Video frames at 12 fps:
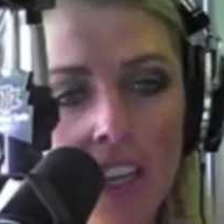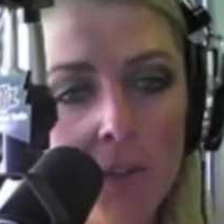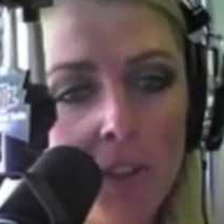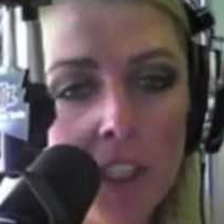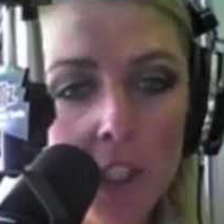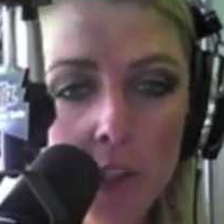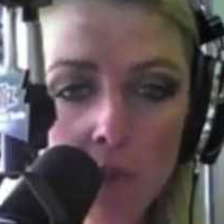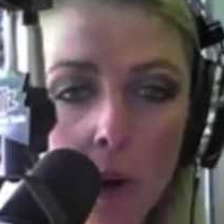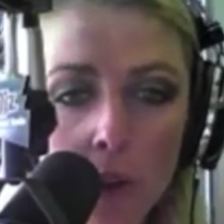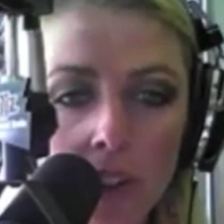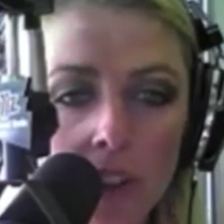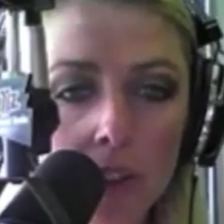He finished
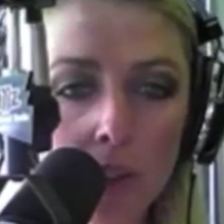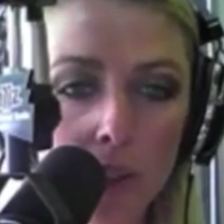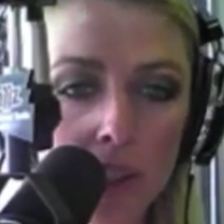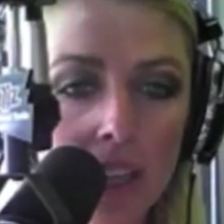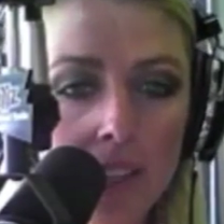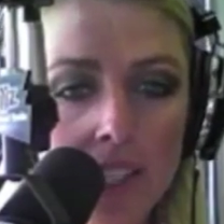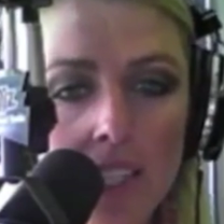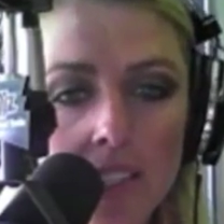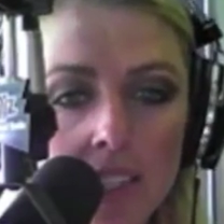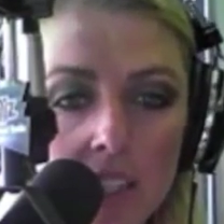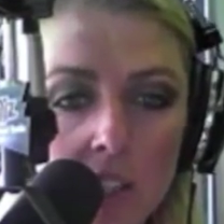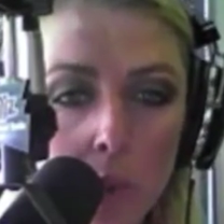fourth at the
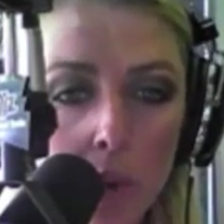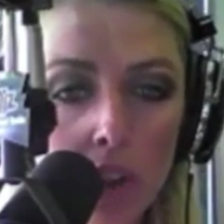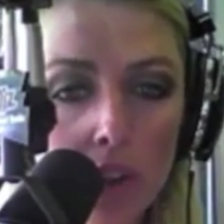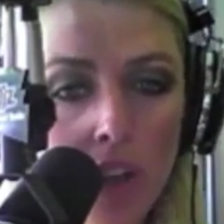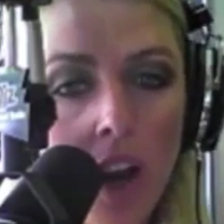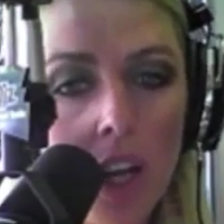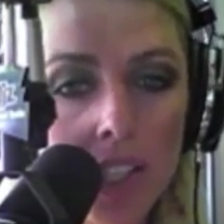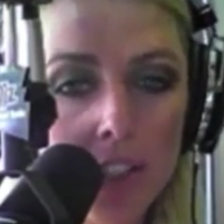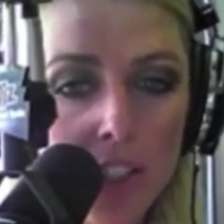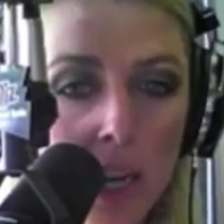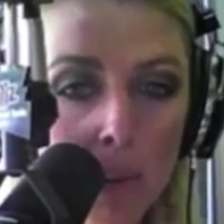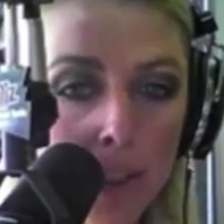2006 World
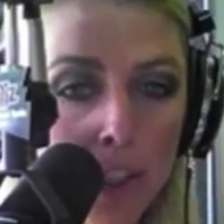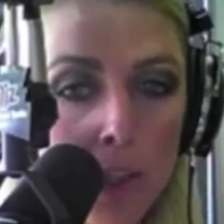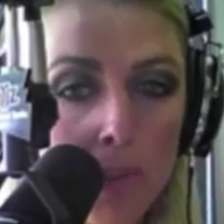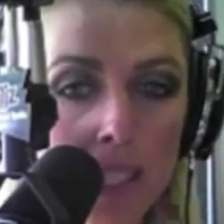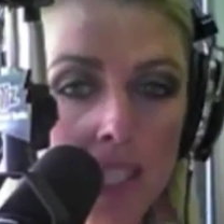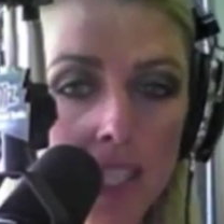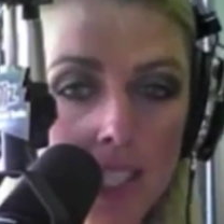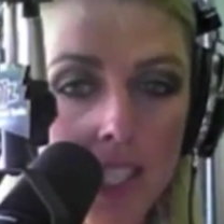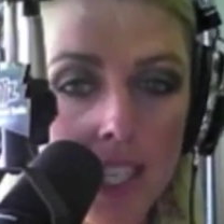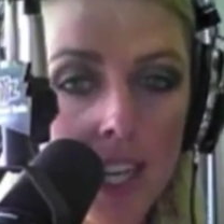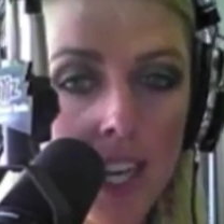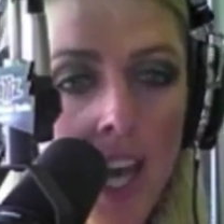Karting Championships in
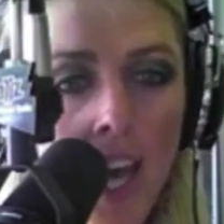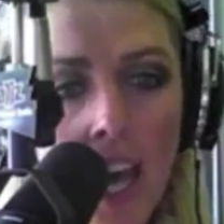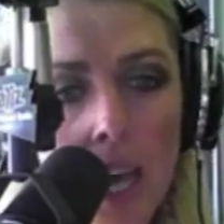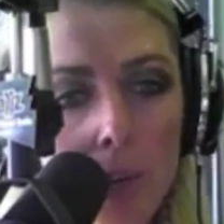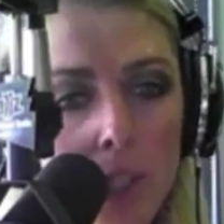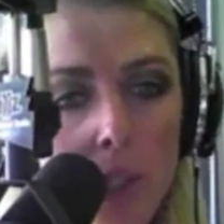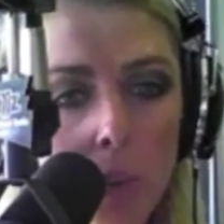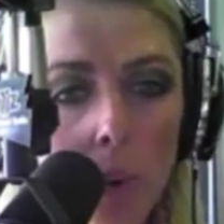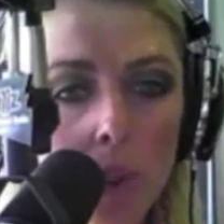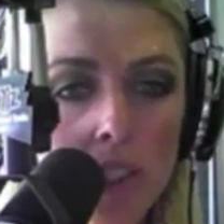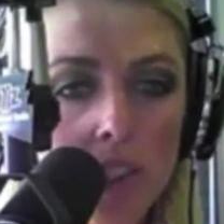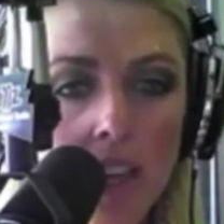Italy and was
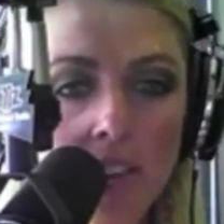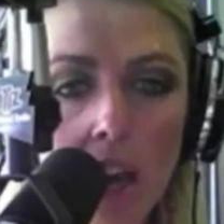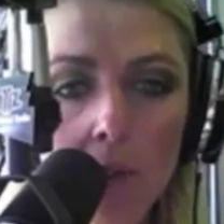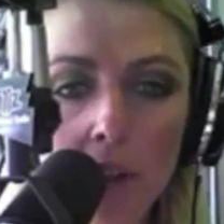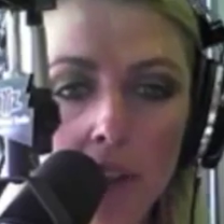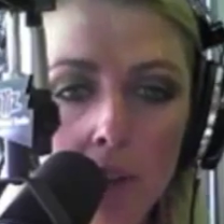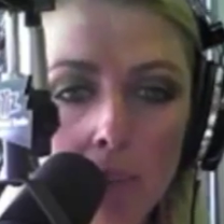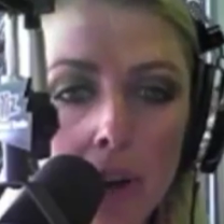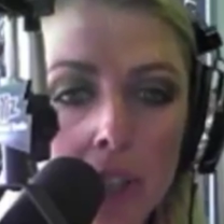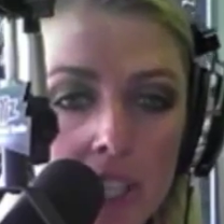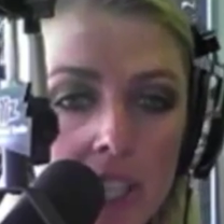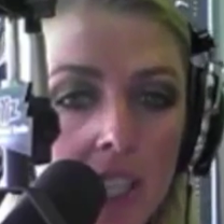awarded South African
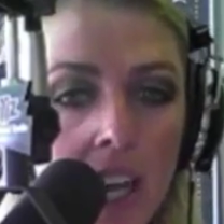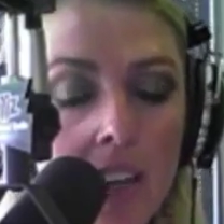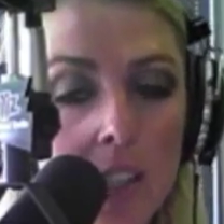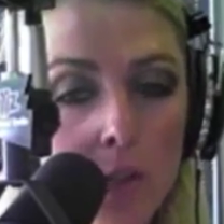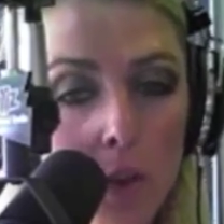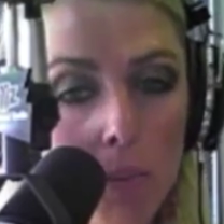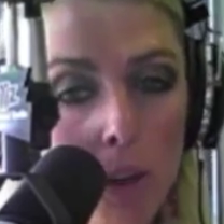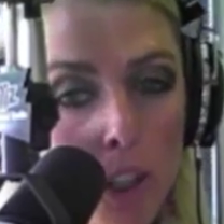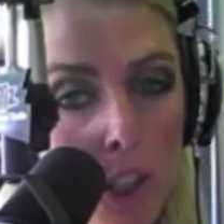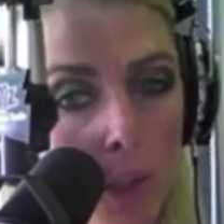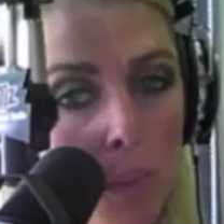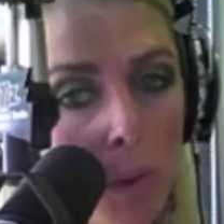Protea colours for
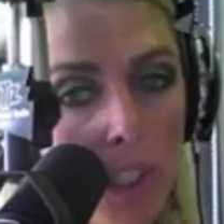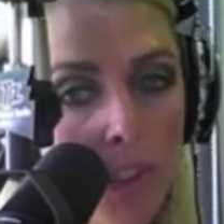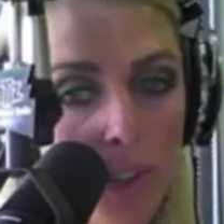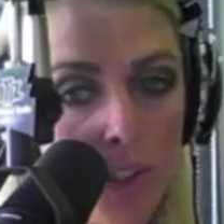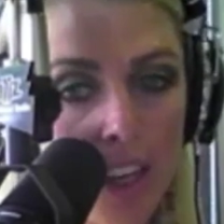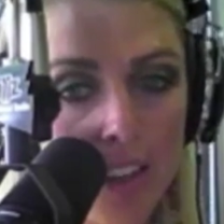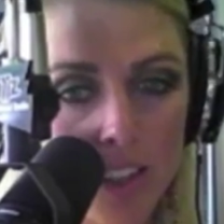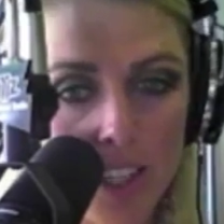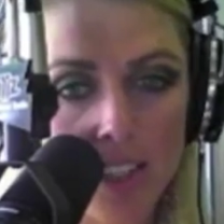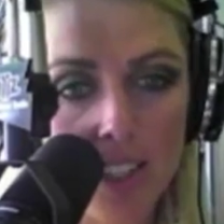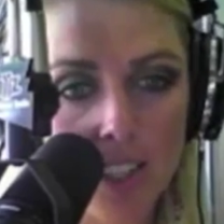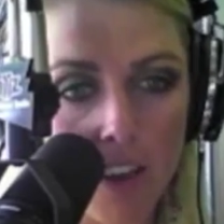motorsport in
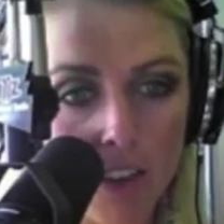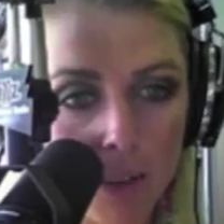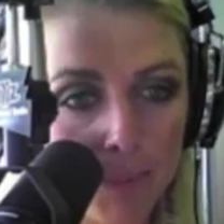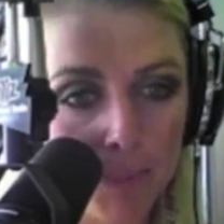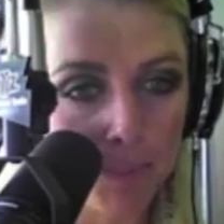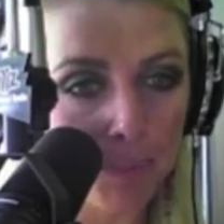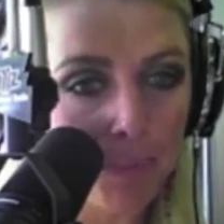2007.